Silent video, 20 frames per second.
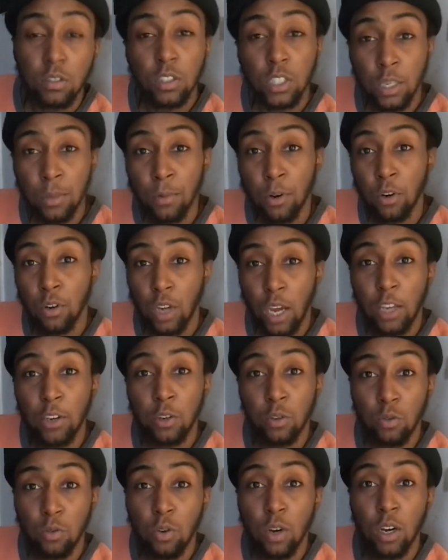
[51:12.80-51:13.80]
emer I
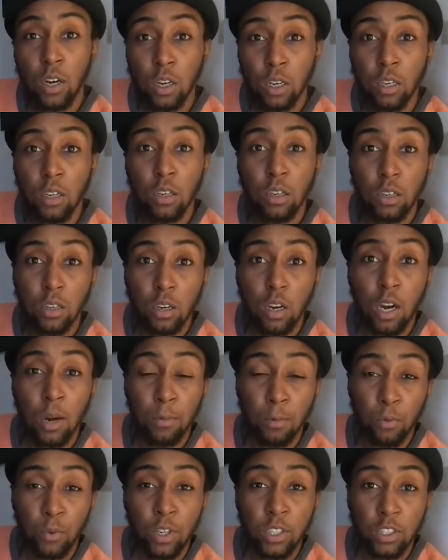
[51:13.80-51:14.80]
do uh
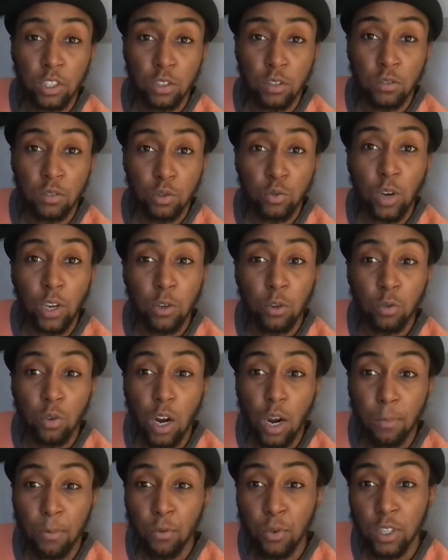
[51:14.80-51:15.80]
operation, you know, I do
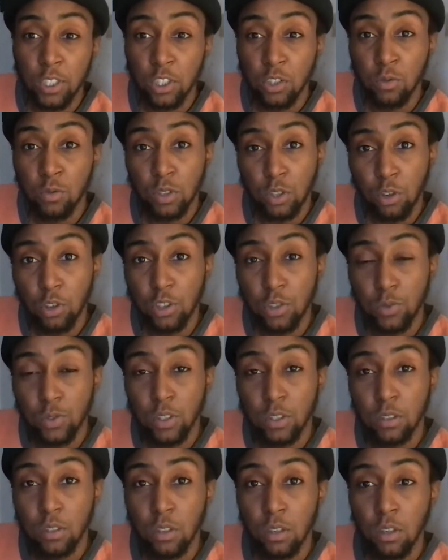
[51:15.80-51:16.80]
operational
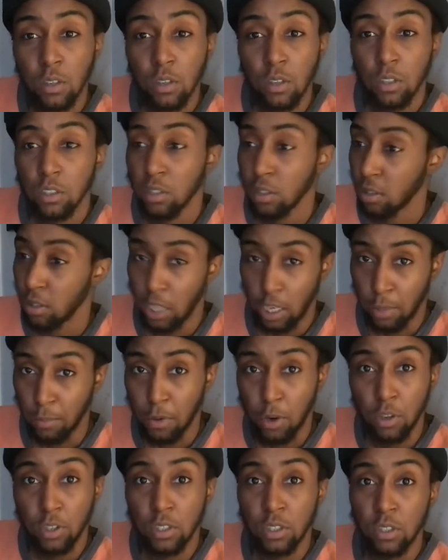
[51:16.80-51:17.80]
surgeries, just not
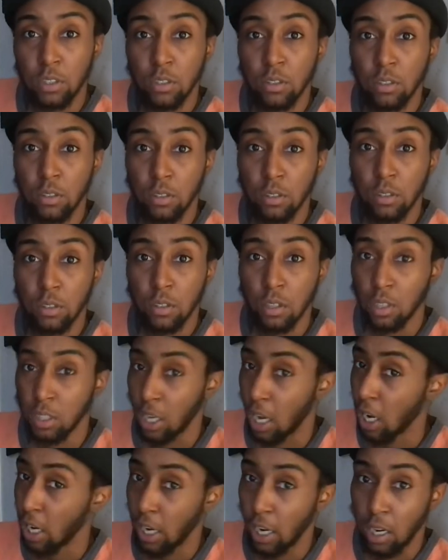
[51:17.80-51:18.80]
emergency. Cause
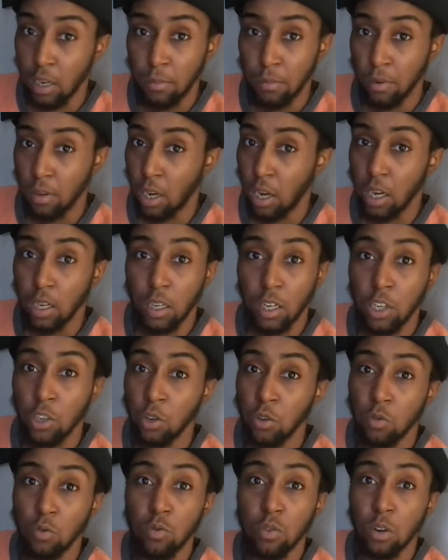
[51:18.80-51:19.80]
I can't be I can't
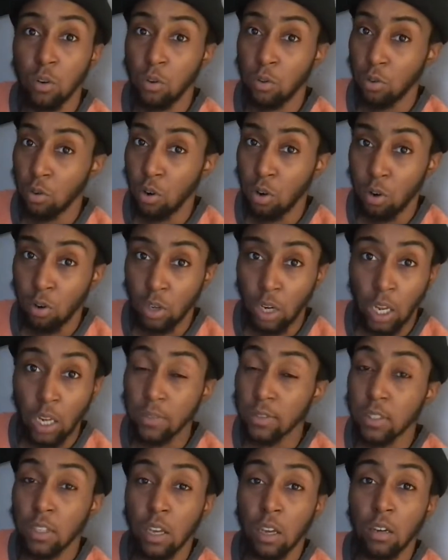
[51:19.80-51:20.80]
do on call
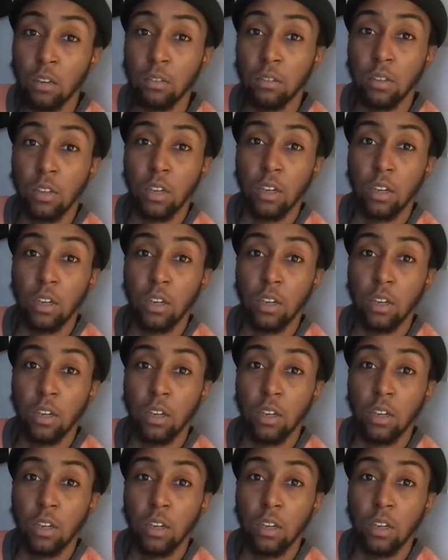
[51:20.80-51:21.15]
lifestyle.